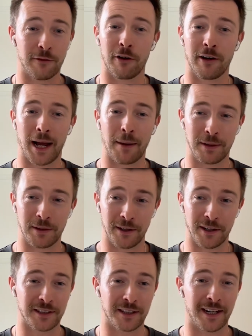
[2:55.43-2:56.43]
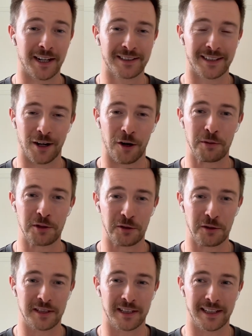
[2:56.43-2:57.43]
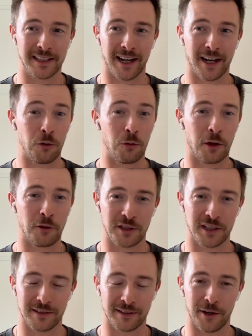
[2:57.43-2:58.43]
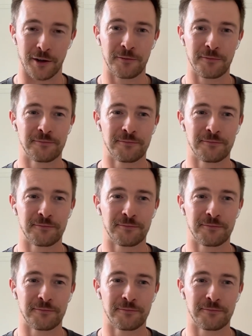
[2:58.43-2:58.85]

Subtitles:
very happy that I said yes to that opportunity all those years ago.